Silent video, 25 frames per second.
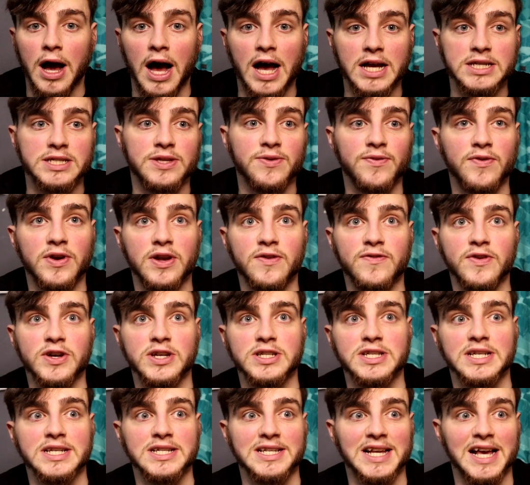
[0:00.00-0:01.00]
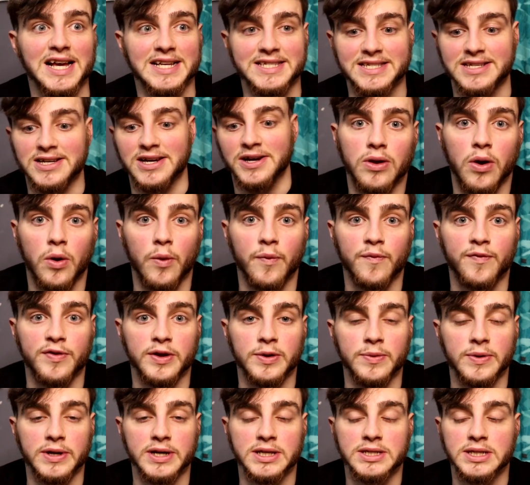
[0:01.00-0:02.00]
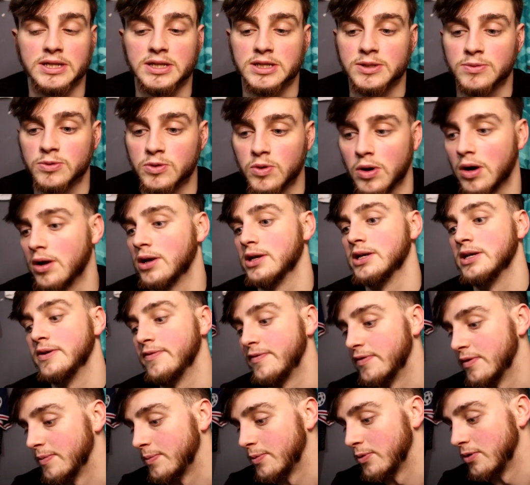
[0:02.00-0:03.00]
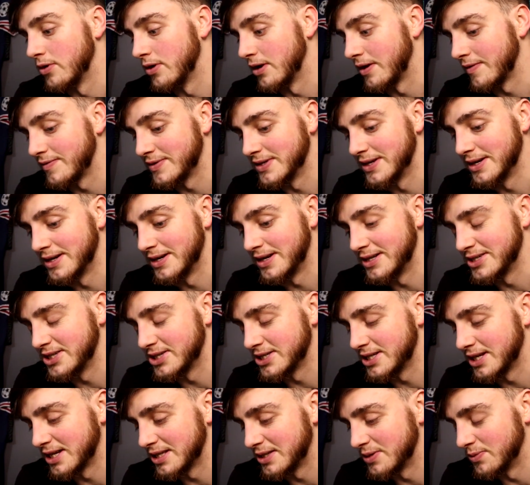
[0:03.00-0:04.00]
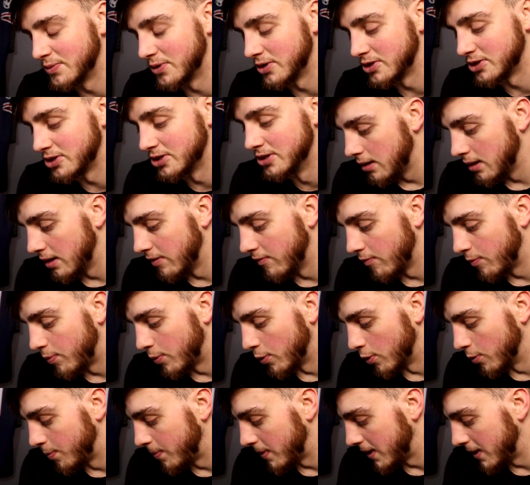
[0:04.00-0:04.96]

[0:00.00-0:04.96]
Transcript: Aston Villa versus Leicester. Hopefully we can see some quality football after I just had to watch Liverpool